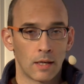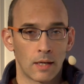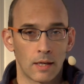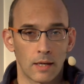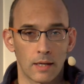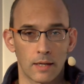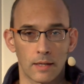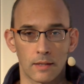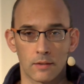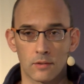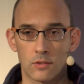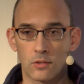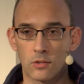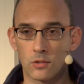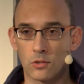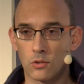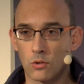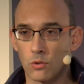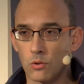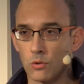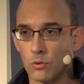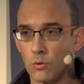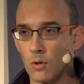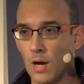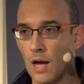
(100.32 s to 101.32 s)
And
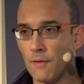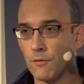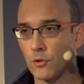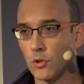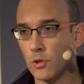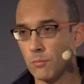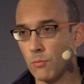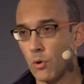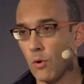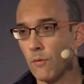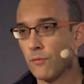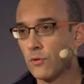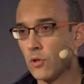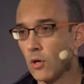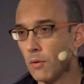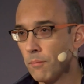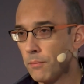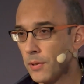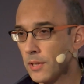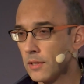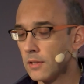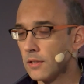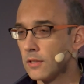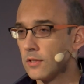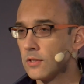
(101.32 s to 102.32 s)
so you have a number of
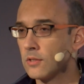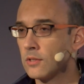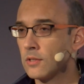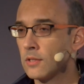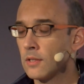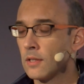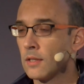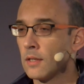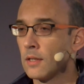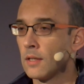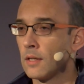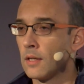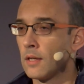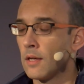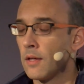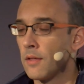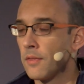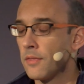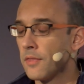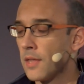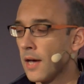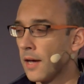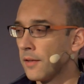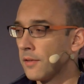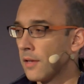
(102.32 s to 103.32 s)
companies
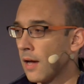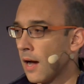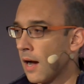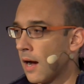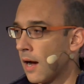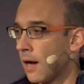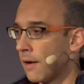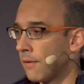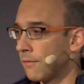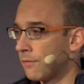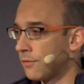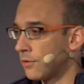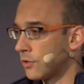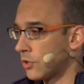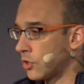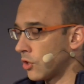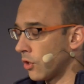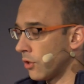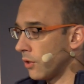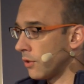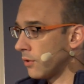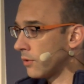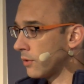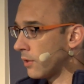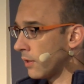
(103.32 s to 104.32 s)
that have
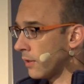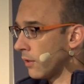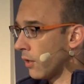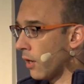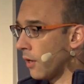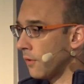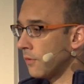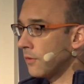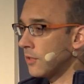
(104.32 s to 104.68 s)
joined on